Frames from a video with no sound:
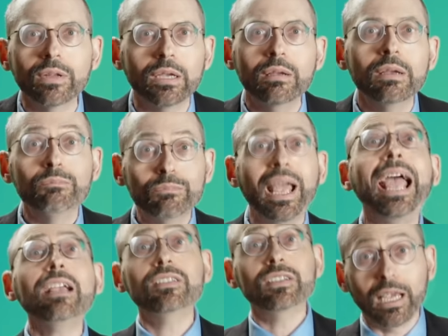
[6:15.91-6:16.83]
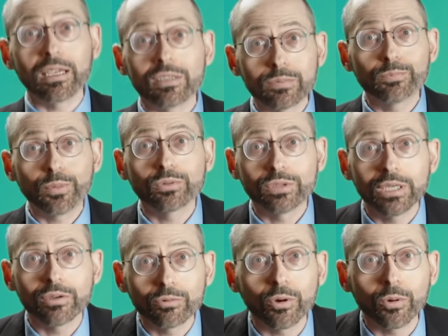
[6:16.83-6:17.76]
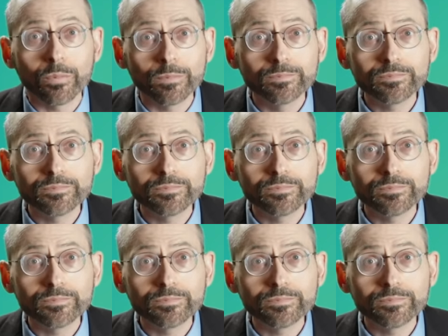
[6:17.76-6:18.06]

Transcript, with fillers: the excess protein group.